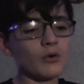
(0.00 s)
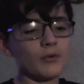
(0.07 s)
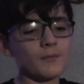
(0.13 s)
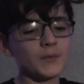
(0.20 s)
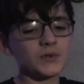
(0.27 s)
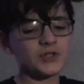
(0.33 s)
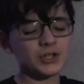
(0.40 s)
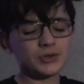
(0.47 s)

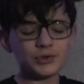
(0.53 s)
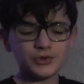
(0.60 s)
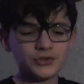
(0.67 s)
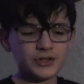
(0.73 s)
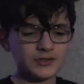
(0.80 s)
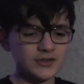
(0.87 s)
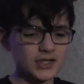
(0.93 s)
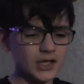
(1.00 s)
materials
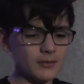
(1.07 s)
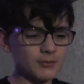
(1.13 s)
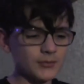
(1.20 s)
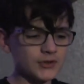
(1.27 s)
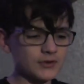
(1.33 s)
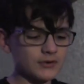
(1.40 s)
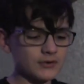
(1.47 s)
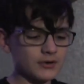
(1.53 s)
that
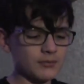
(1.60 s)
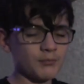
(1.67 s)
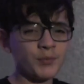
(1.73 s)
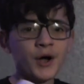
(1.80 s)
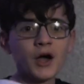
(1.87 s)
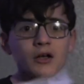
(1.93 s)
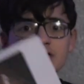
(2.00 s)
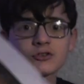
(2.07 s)
seemed
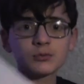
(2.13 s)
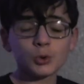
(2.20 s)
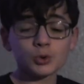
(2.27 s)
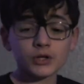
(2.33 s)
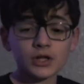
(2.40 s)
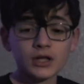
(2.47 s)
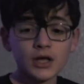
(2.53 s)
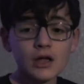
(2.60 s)
impossible
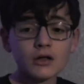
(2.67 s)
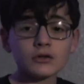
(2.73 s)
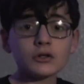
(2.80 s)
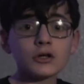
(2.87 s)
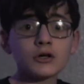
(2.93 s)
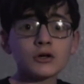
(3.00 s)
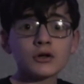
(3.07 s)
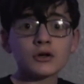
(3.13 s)
to get,
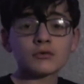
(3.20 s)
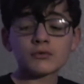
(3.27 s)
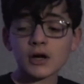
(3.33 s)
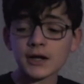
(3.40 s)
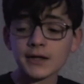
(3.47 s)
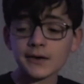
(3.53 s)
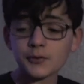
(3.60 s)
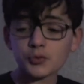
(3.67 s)

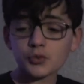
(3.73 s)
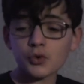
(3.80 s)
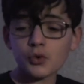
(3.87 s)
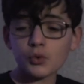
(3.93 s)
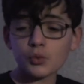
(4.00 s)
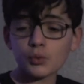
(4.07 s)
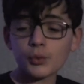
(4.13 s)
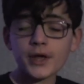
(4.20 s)
right?
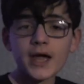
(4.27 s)
We